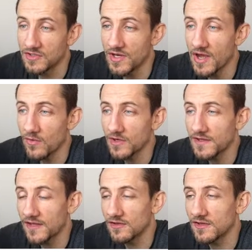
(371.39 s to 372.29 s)
So now we're
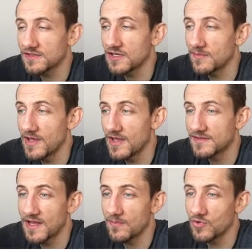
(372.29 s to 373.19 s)
going to take a look at some
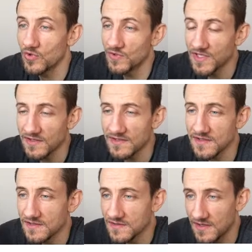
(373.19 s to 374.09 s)
example
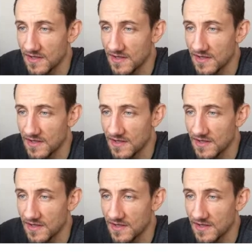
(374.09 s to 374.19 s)
sentences,